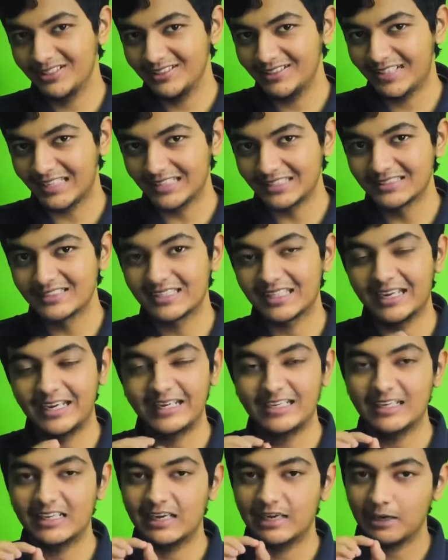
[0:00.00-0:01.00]
nice,
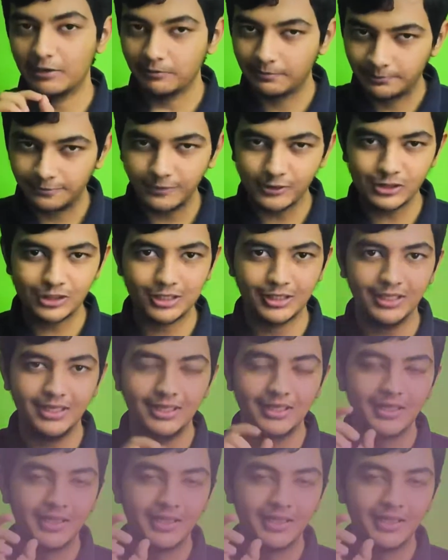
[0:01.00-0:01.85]
and firstly,